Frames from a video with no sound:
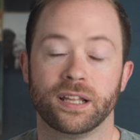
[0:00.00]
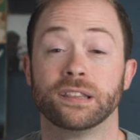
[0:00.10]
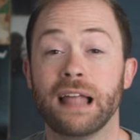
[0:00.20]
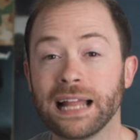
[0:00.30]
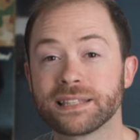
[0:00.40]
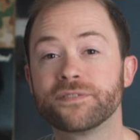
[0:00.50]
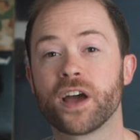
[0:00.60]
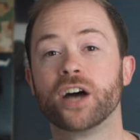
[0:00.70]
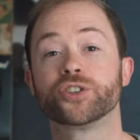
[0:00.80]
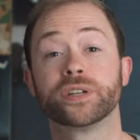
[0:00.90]
Lots of
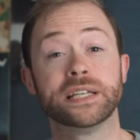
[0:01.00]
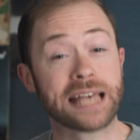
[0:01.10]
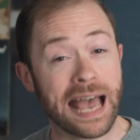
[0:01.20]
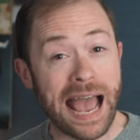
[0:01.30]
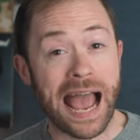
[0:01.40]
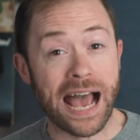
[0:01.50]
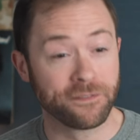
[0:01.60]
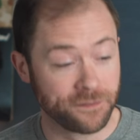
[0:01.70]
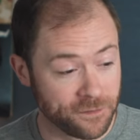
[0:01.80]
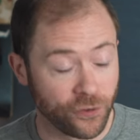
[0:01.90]
countries
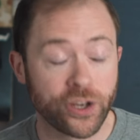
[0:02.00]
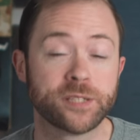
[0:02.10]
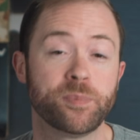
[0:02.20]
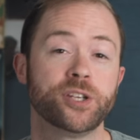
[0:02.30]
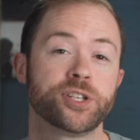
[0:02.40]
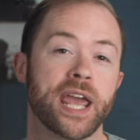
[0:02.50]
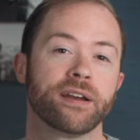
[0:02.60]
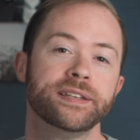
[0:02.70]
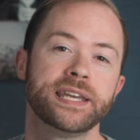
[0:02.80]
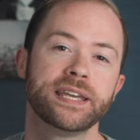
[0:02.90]
have free speech
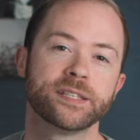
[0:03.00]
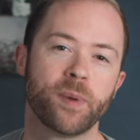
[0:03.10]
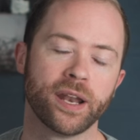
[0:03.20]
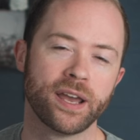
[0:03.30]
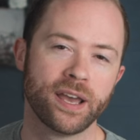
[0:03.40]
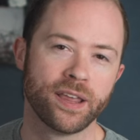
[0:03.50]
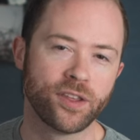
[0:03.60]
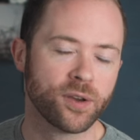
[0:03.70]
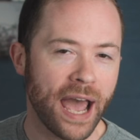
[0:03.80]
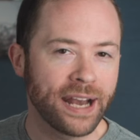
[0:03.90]
guarantees, but the
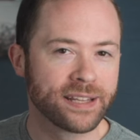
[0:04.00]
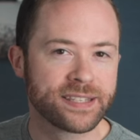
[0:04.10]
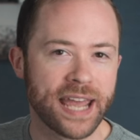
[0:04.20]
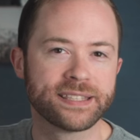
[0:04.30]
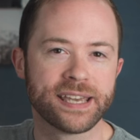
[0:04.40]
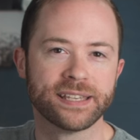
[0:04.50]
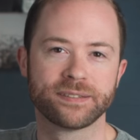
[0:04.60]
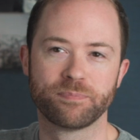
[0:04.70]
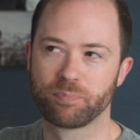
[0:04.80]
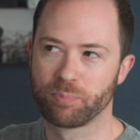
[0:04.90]
United States
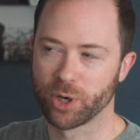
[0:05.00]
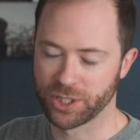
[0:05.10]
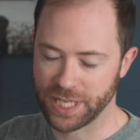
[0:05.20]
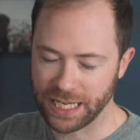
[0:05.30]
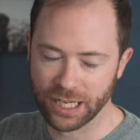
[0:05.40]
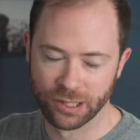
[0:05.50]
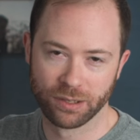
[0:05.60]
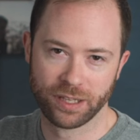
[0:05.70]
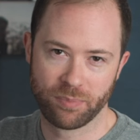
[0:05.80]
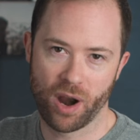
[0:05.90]
is
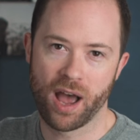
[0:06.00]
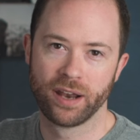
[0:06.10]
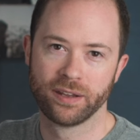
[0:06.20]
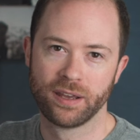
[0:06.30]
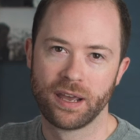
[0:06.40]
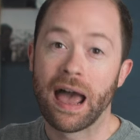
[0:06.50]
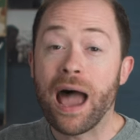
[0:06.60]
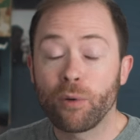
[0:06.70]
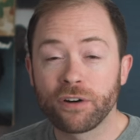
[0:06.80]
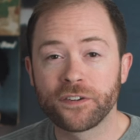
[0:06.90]
particularly broad.
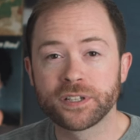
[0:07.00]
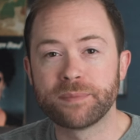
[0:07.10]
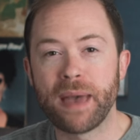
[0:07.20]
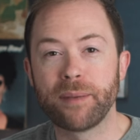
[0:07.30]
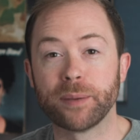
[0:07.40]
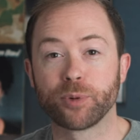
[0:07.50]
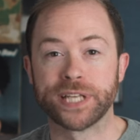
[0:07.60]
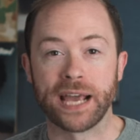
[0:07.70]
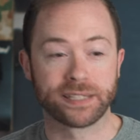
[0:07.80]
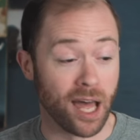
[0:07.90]
Our First Amendment
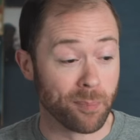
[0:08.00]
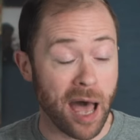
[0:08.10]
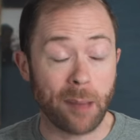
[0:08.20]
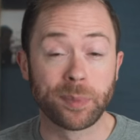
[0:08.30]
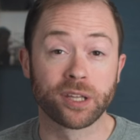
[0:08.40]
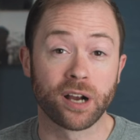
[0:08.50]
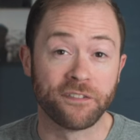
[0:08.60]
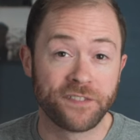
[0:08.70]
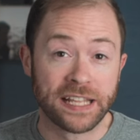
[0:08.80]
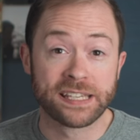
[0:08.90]
protects unpopular,
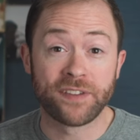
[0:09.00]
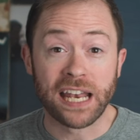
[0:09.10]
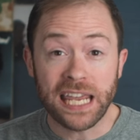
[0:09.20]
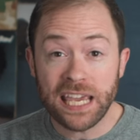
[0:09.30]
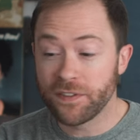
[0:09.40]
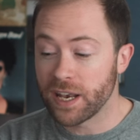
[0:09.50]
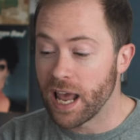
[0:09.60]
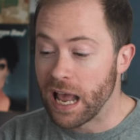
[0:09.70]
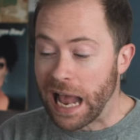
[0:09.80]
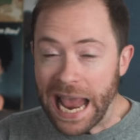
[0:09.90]
offensive, and even
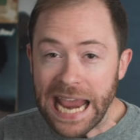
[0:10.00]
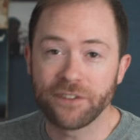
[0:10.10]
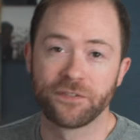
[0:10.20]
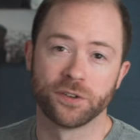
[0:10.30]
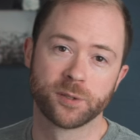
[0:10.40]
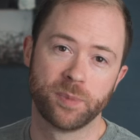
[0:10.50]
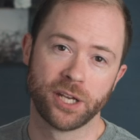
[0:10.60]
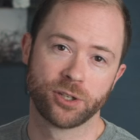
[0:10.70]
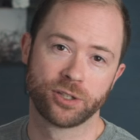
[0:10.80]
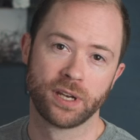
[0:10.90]
hateful
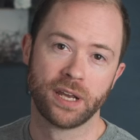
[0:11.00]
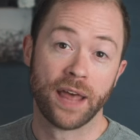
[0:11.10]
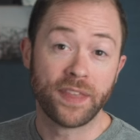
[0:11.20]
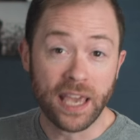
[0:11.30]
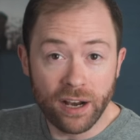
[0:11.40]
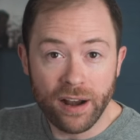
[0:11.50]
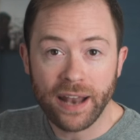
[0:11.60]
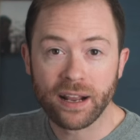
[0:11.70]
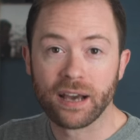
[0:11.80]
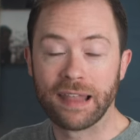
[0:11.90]
speech. And the
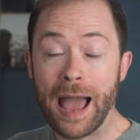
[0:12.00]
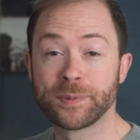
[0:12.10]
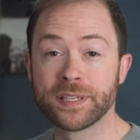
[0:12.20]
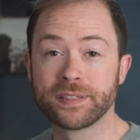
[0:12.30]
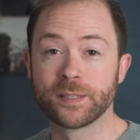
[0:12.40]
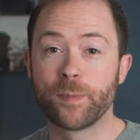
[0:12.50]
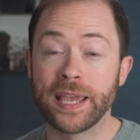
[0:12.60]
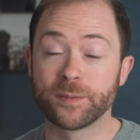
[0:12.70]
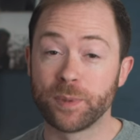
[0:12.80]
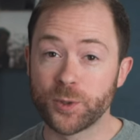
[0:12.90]
internet collapses the
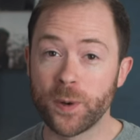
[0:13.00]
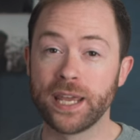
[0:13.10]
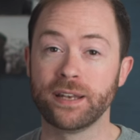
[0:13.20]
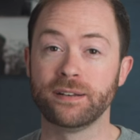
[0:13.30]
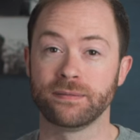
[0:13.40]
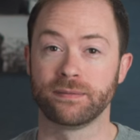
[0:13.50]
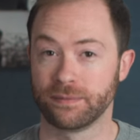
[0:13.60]
space between,